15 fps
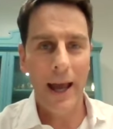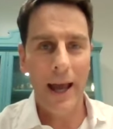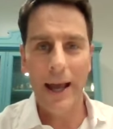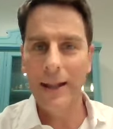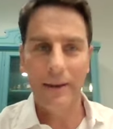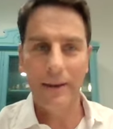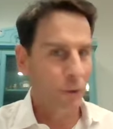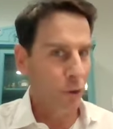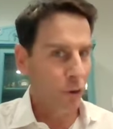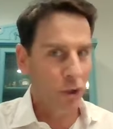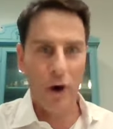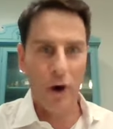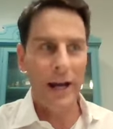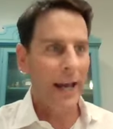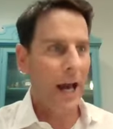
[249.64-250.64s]
And if you
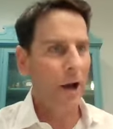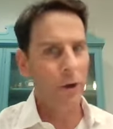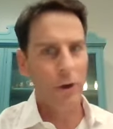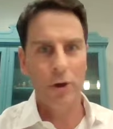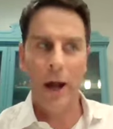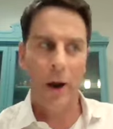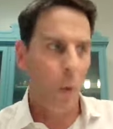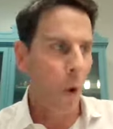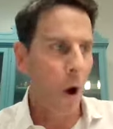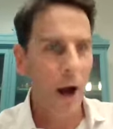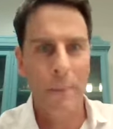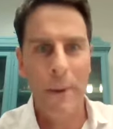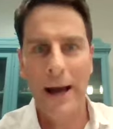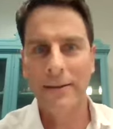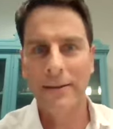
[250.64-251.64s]
strike out, you got to
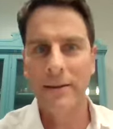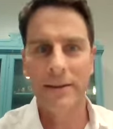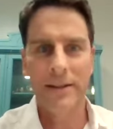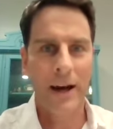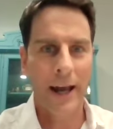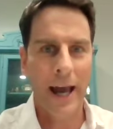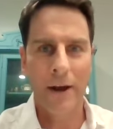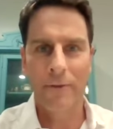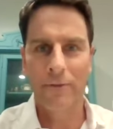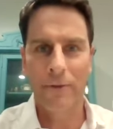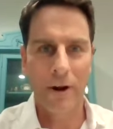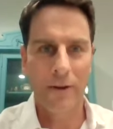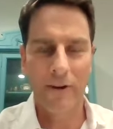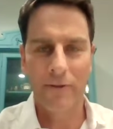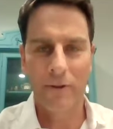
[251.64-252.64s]
walk back to the dugout in
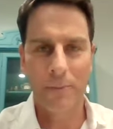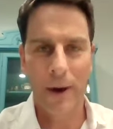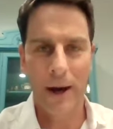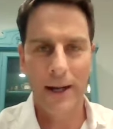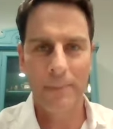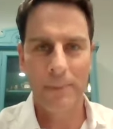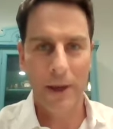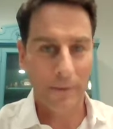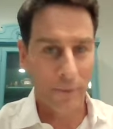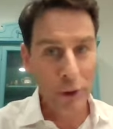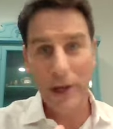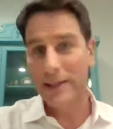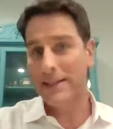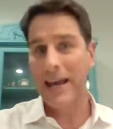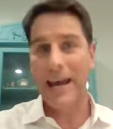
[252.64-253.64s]
front of everybody. If you
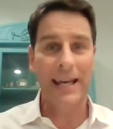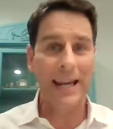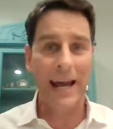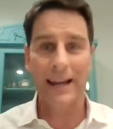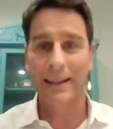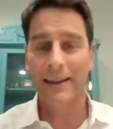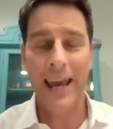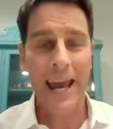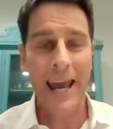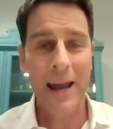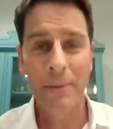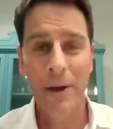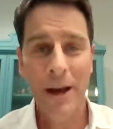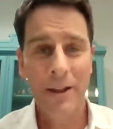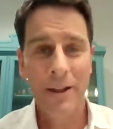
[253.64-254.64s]
get taken out of the
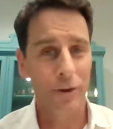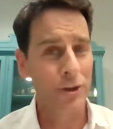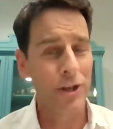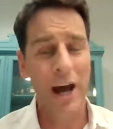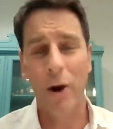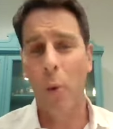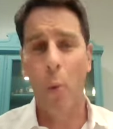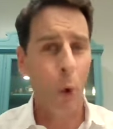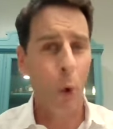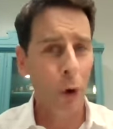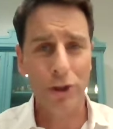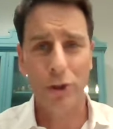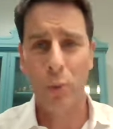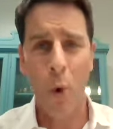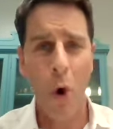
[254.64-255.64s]
game, there's not a
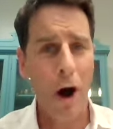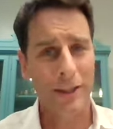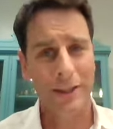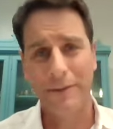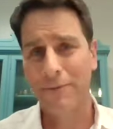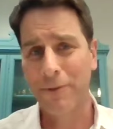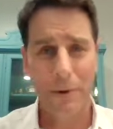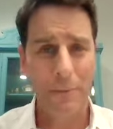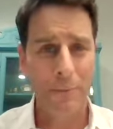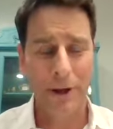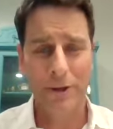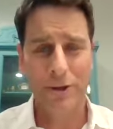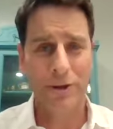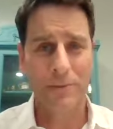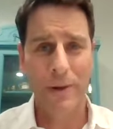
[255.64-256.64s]
worse walk than from the
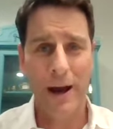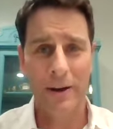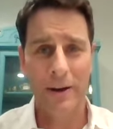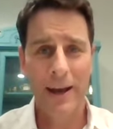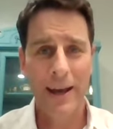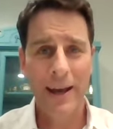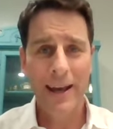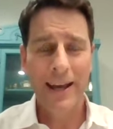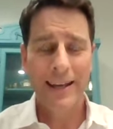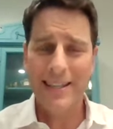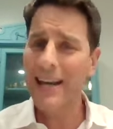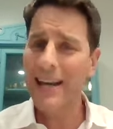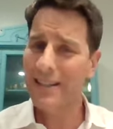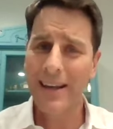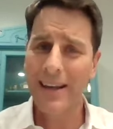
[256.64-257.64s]
pitcher's mound. It
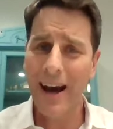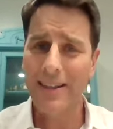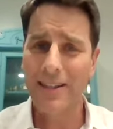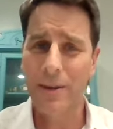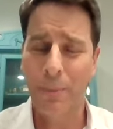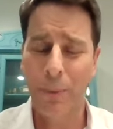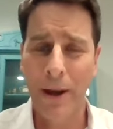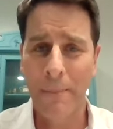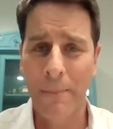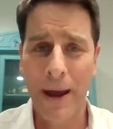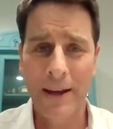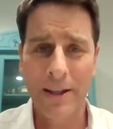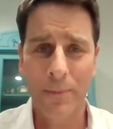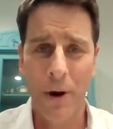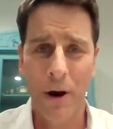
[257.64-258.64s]
takes guts to play
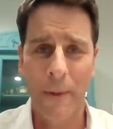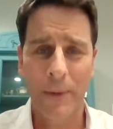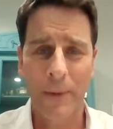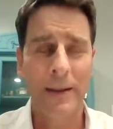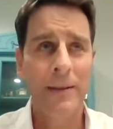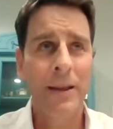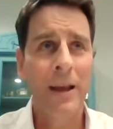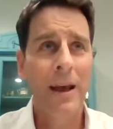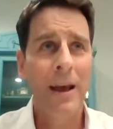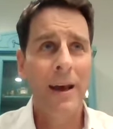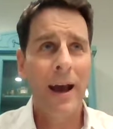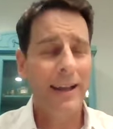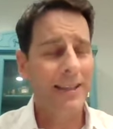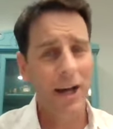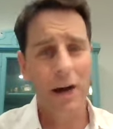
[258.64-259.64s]
baseball. And
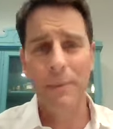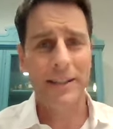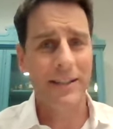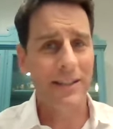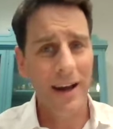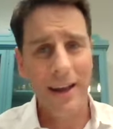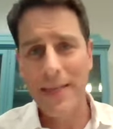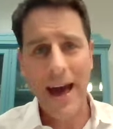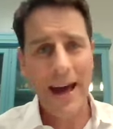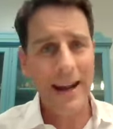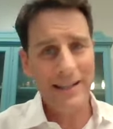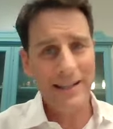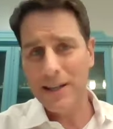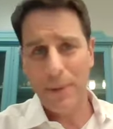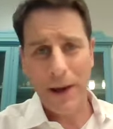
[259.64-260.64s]
I tell my son that.
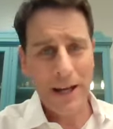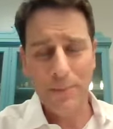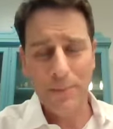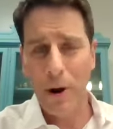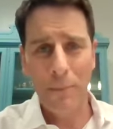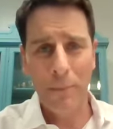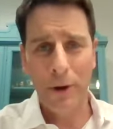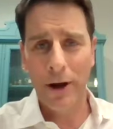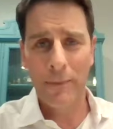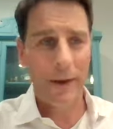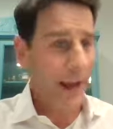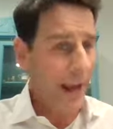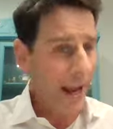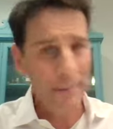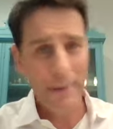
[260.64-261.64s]
He's a baseball player. I'm
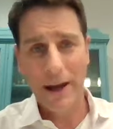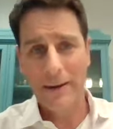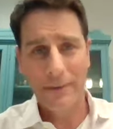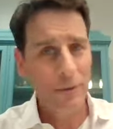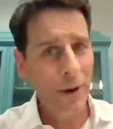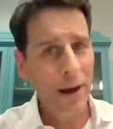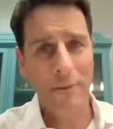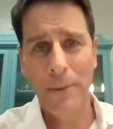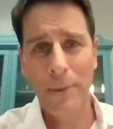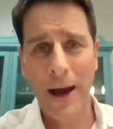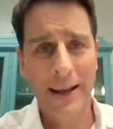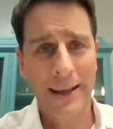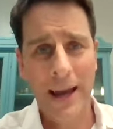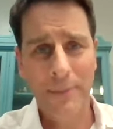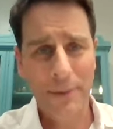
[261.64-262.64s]
like, hey, man, if you have a
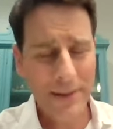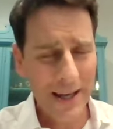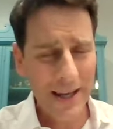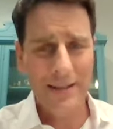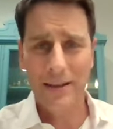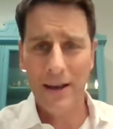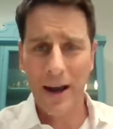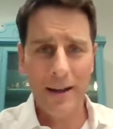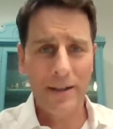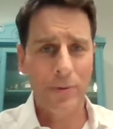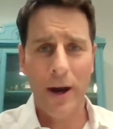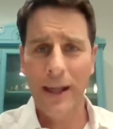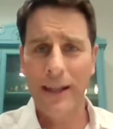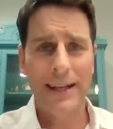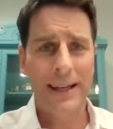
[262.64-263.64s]
bad game, it takes guts,
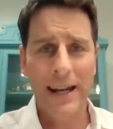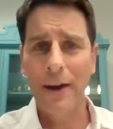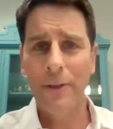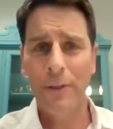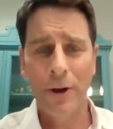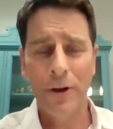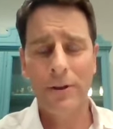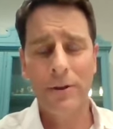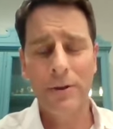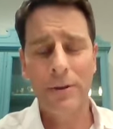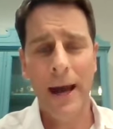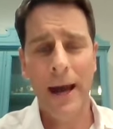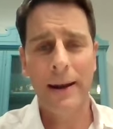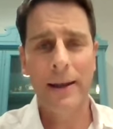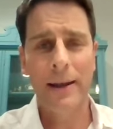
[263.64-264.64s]
Riley, to get out there and do
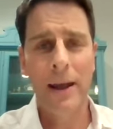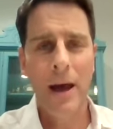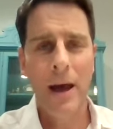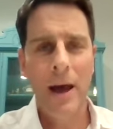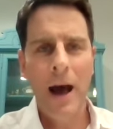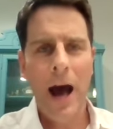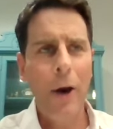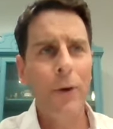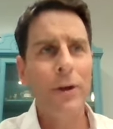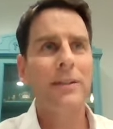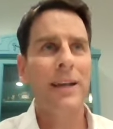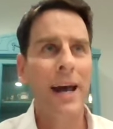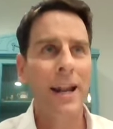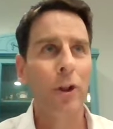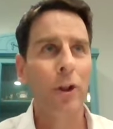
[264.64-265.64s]
that. And I always
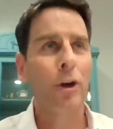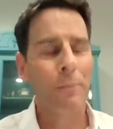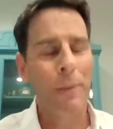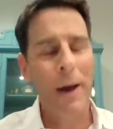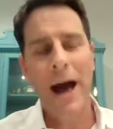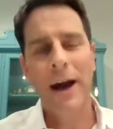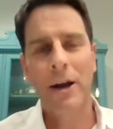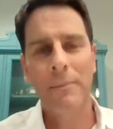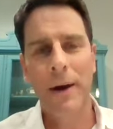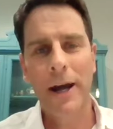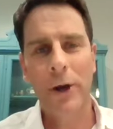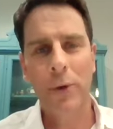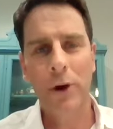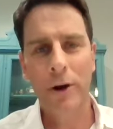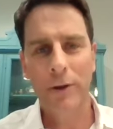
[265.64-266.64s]
kind of looked back on my
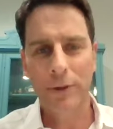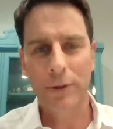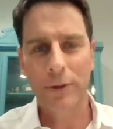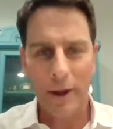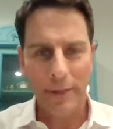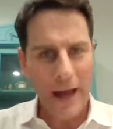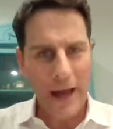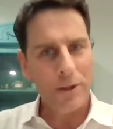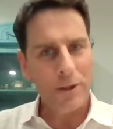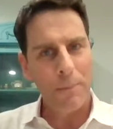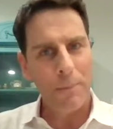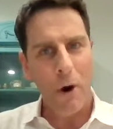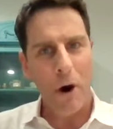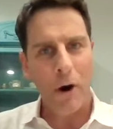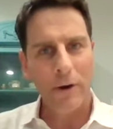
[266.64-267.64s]
career and thought that was a
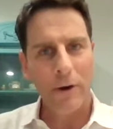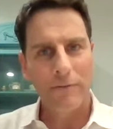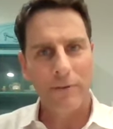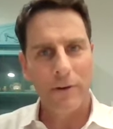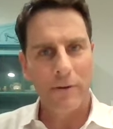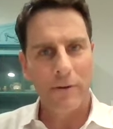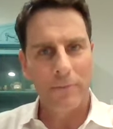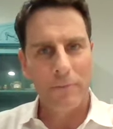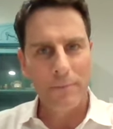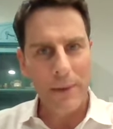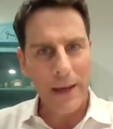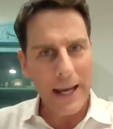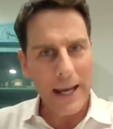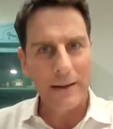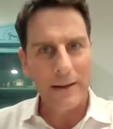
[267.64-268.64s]
part of
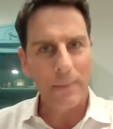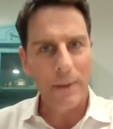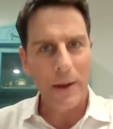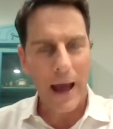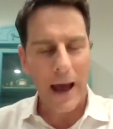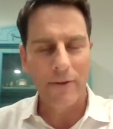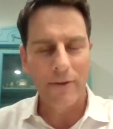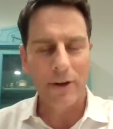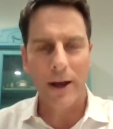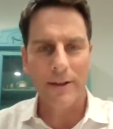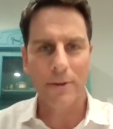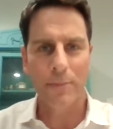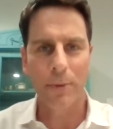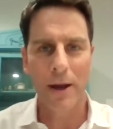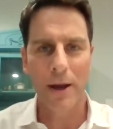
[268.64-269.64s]
me and having
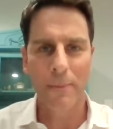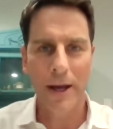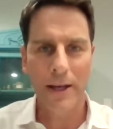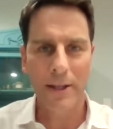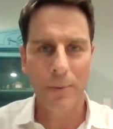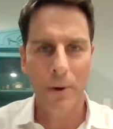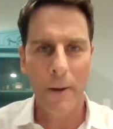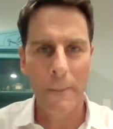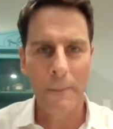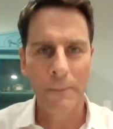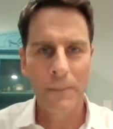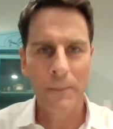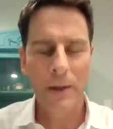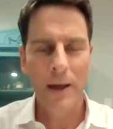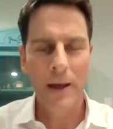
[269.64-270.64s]
guts to play baseball.
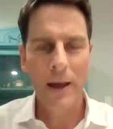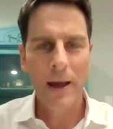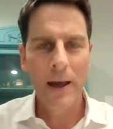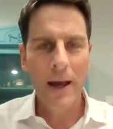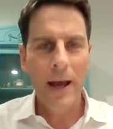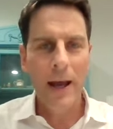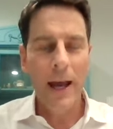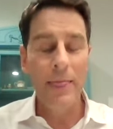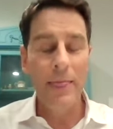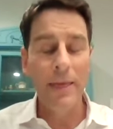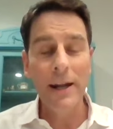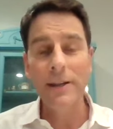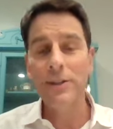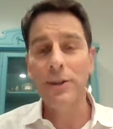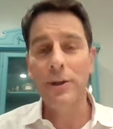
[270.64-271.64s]
And
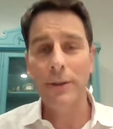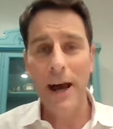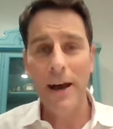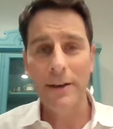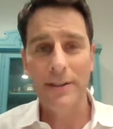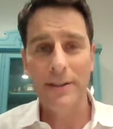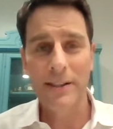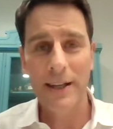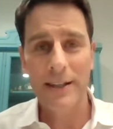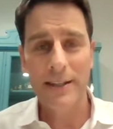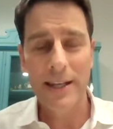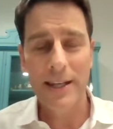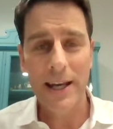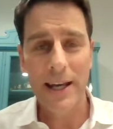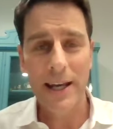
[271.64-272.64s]
then in
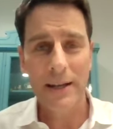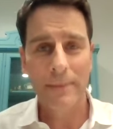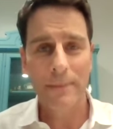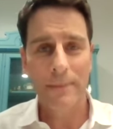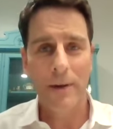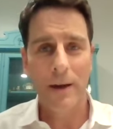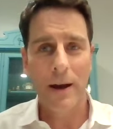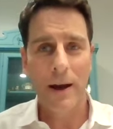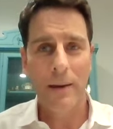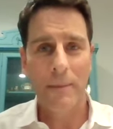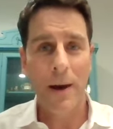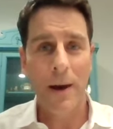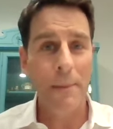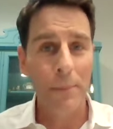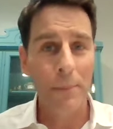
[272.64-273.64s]
2016,
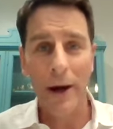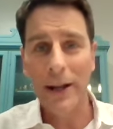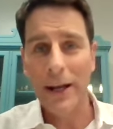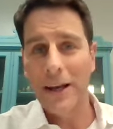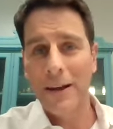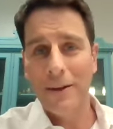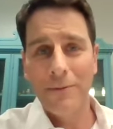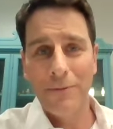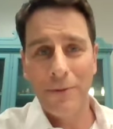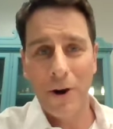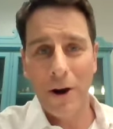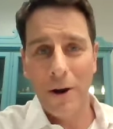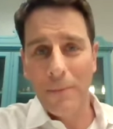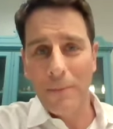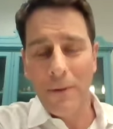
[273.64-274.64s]
my buddy
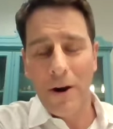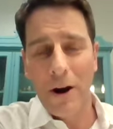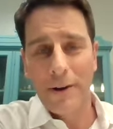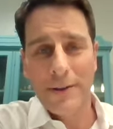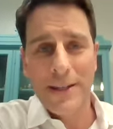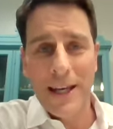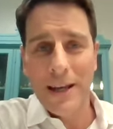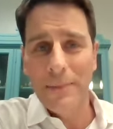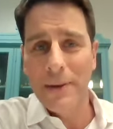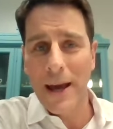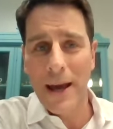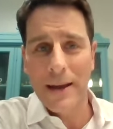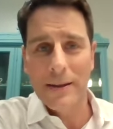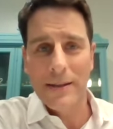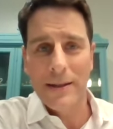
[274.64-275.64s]
from our teen
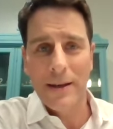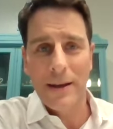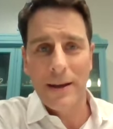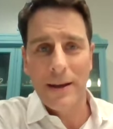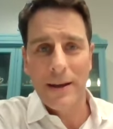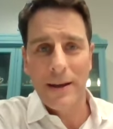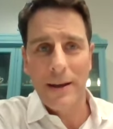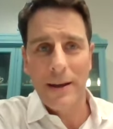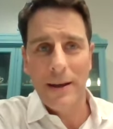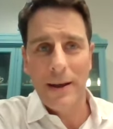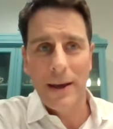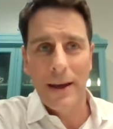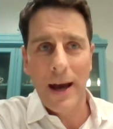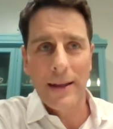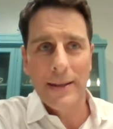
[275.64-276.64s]
days,
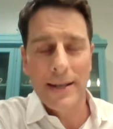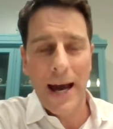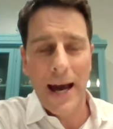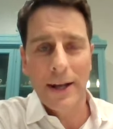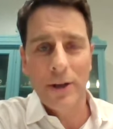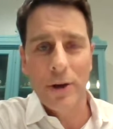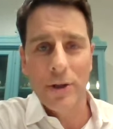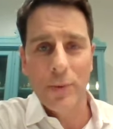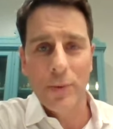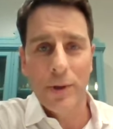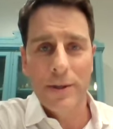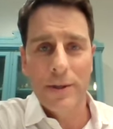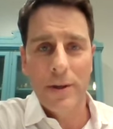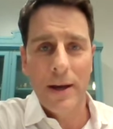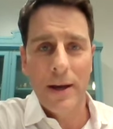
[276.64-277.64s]
he got diagnosed with
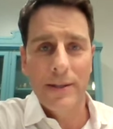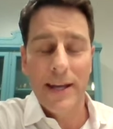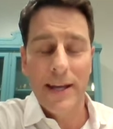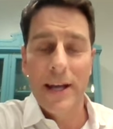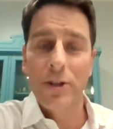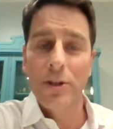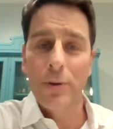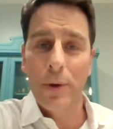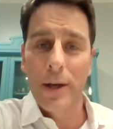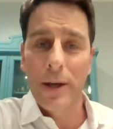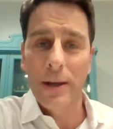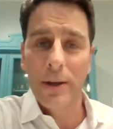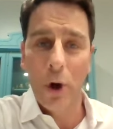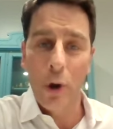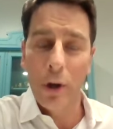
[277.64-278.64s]
stage
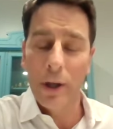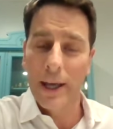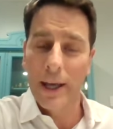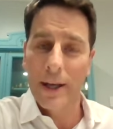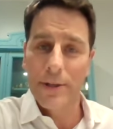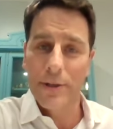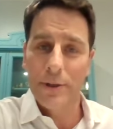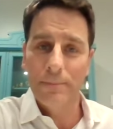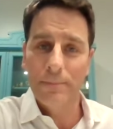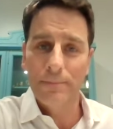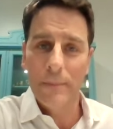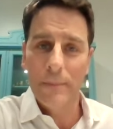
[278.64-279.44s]
3 colon cancer.